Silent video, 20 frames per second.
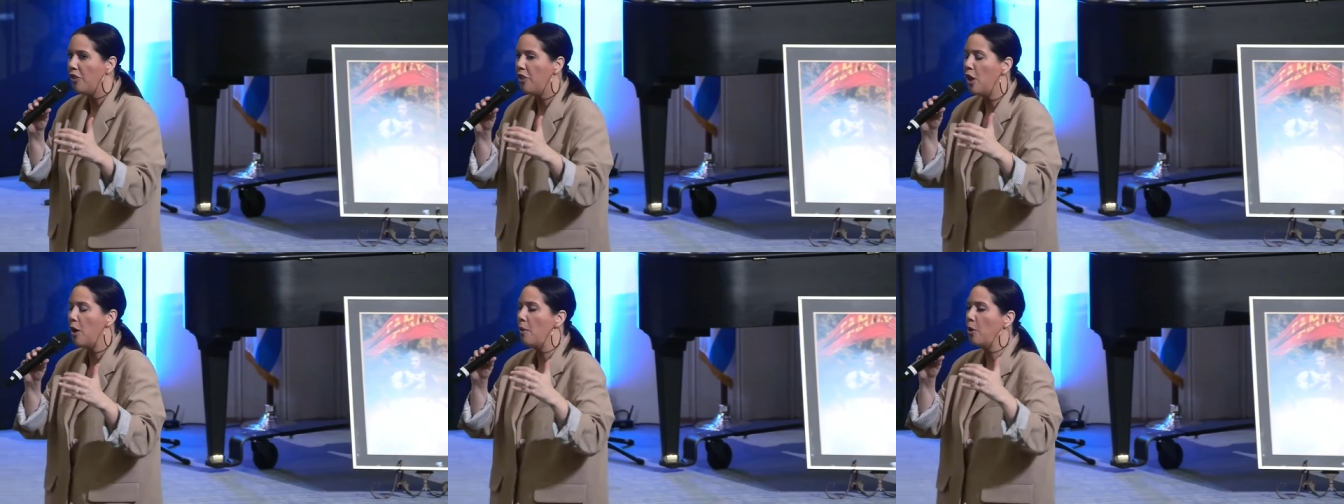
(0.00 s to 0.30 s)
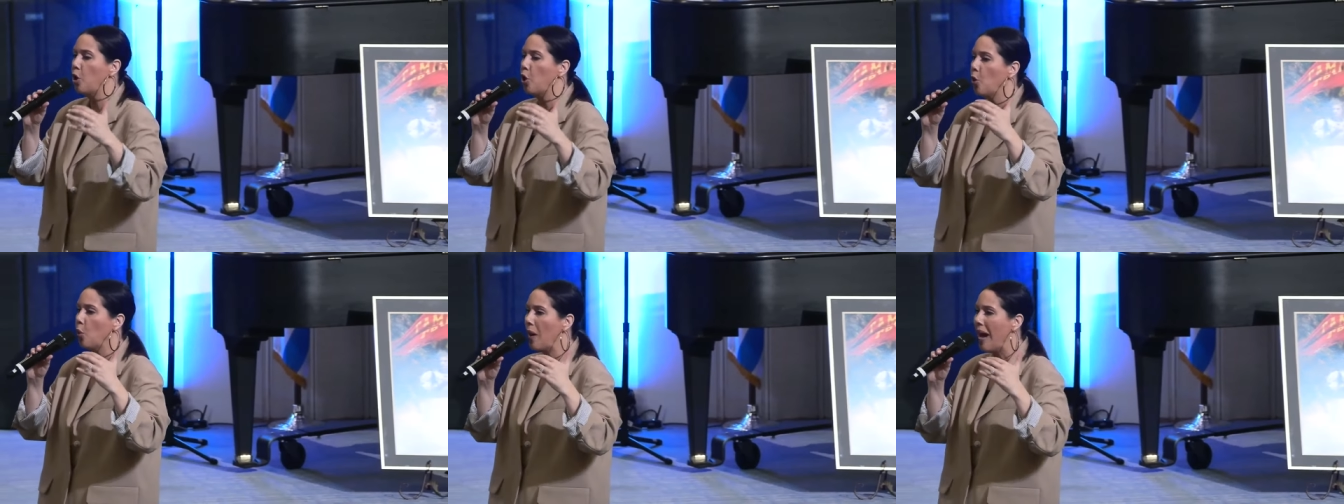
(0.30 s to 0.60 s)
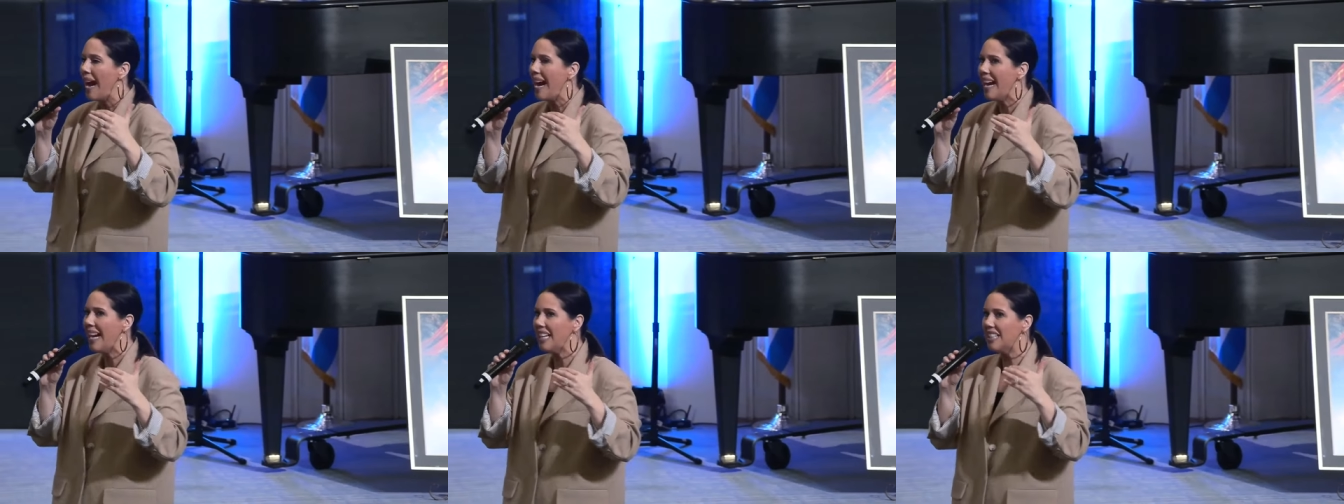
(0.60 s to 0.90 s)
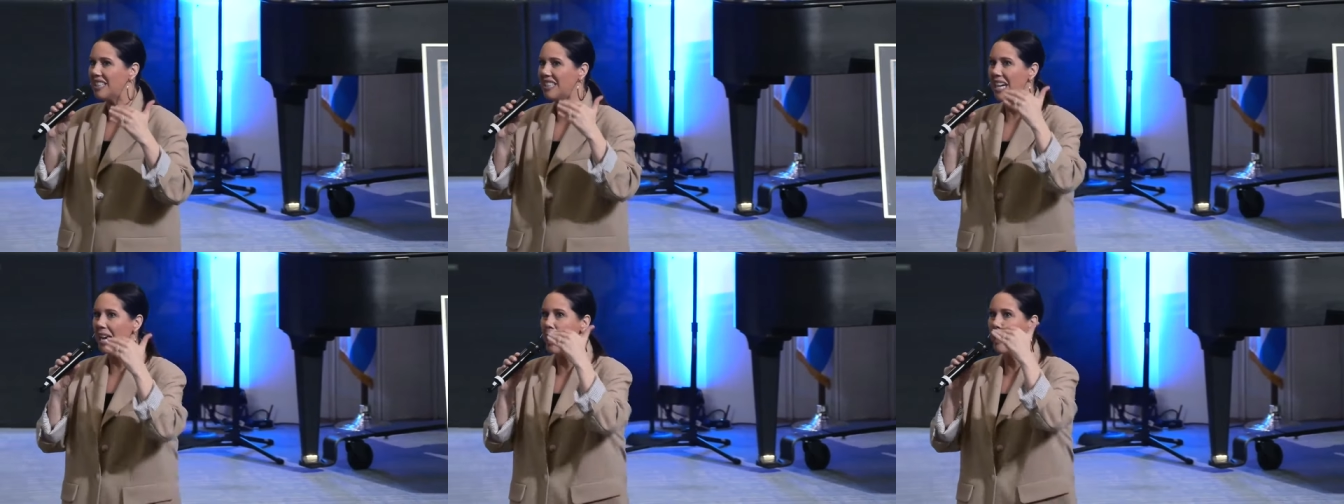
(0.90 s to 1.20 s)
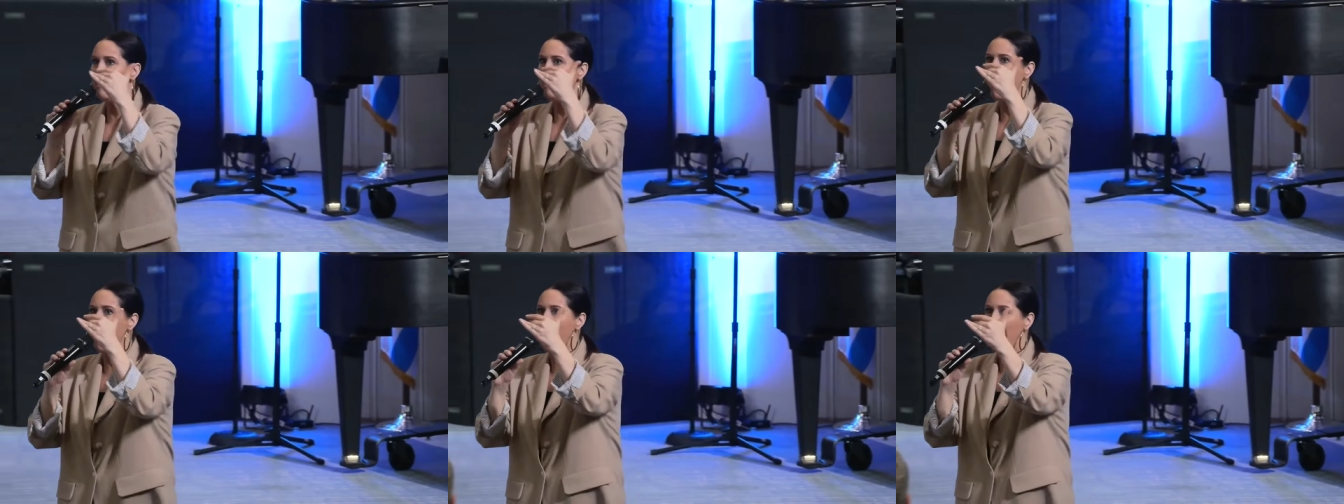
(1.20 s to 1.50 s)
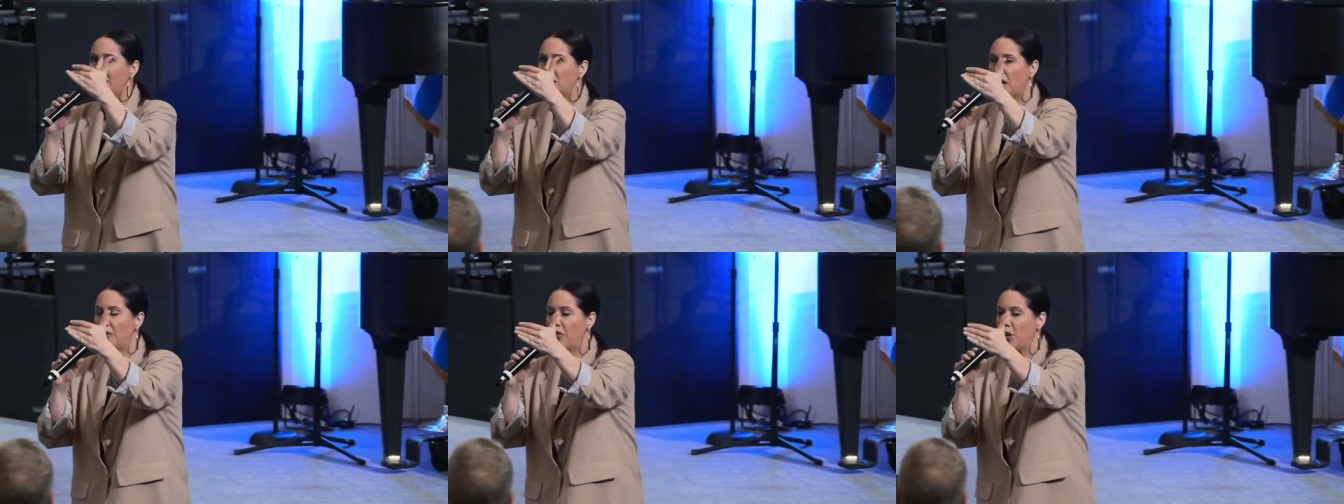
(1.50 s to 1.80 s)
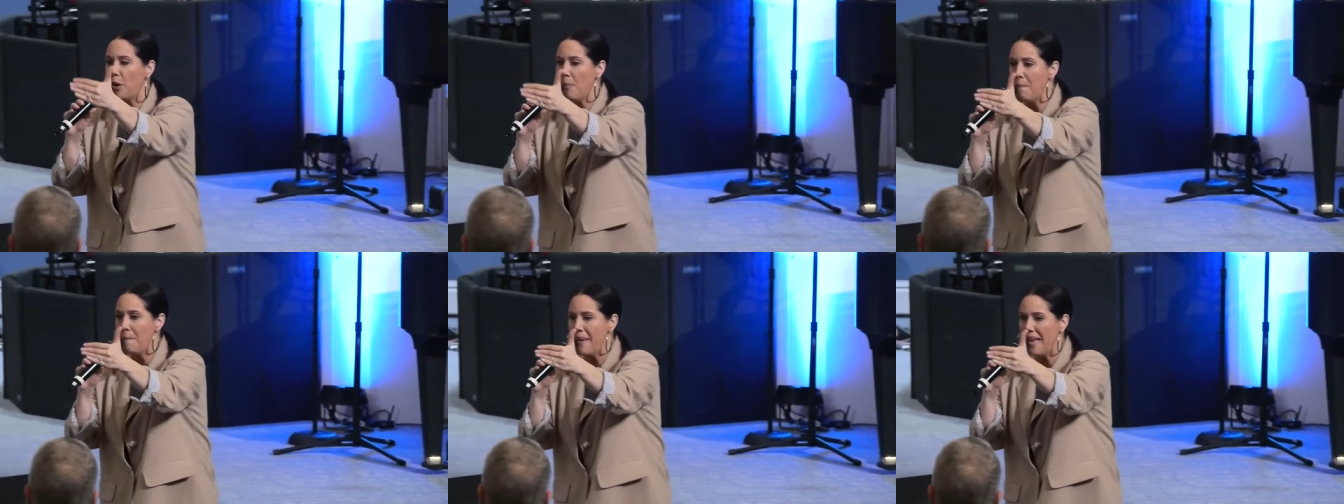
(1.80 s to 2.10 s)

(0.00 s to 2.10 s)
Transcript: the greatest impact of your